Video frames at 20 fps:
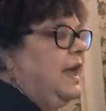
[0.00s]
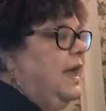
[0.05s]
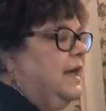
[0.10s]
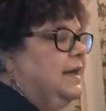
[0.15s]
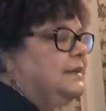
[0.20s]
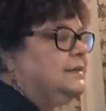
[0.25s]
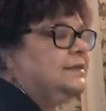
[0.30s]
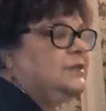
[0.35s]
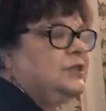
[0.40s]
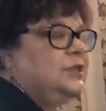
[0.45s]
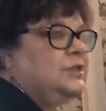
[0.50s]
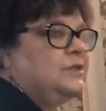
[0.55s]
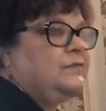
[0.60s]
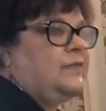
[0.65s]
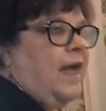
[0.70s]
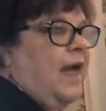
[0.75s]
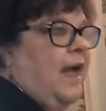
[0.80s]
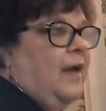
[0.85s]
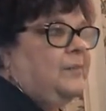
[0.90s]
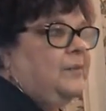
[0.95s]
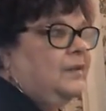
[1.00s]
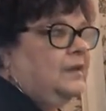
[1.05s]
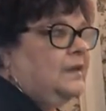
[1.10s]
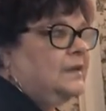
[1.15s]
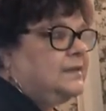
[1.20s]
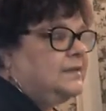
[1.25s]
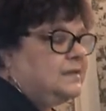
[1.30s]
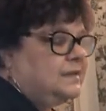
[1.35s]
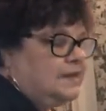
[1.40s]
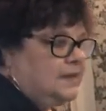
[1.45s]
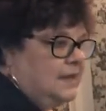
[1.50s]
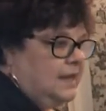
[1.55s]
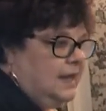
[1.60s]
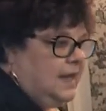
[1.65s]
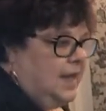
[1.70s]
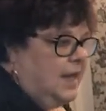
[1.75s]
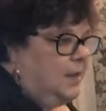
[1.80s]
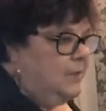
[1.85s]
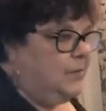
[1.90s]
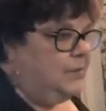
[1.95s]
and it's just fabulous.
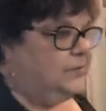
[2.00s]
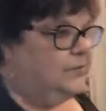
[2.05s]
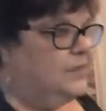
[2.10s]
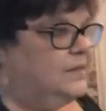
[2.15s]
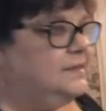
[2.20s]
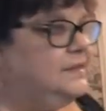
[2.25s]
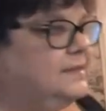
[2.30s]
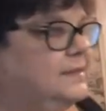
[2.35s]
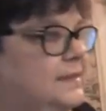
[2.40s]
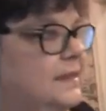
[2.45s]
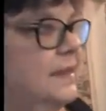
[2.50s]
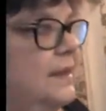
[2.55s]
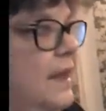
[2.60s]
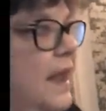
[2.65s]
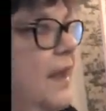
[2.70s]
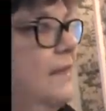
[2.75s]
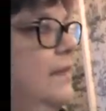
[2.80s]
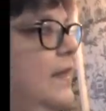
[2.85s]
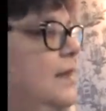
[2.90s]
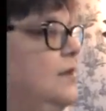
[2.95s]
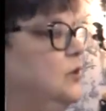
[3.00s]
But this is and they